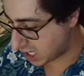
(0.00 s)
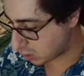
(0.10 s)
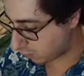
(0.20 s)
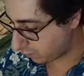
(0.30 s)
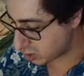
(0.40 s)

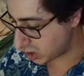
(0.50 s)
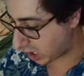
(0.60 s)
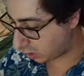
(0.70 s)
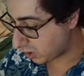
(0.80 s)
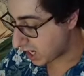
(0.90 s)
in the reverse
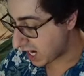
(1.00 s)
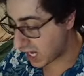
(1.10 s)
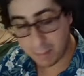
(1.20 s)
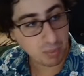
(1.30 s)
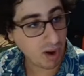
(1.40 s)
hollow,
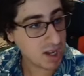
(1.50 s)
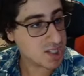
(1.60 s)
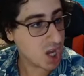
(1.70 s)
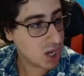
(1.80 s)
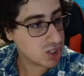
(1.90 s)
and a
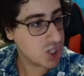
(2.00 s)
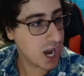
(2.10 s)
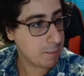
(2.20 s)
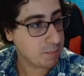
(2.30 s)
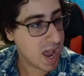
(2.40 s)
bronze on
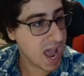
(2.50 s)
champ